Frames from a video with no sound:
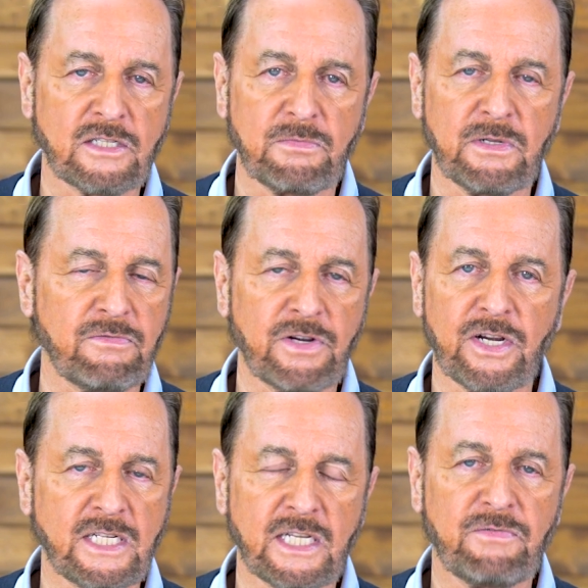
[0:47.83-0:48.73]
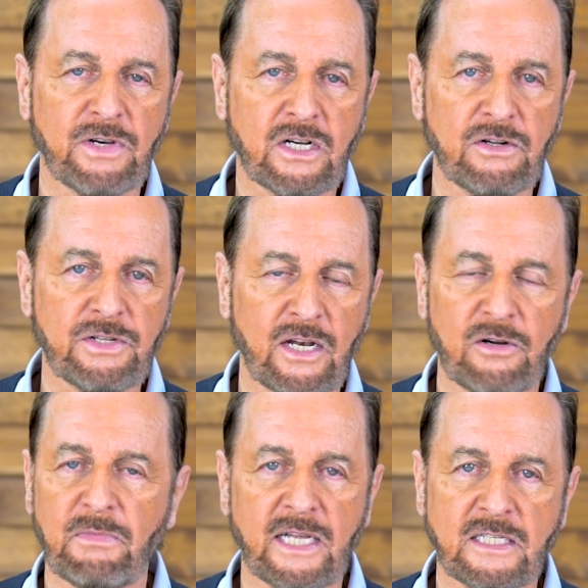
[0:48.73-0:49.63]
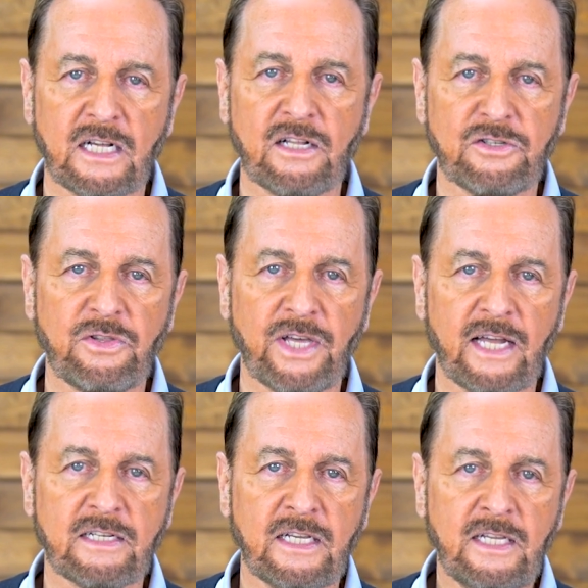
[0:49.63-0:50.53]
It's been very difficult. I don't mind telling you that.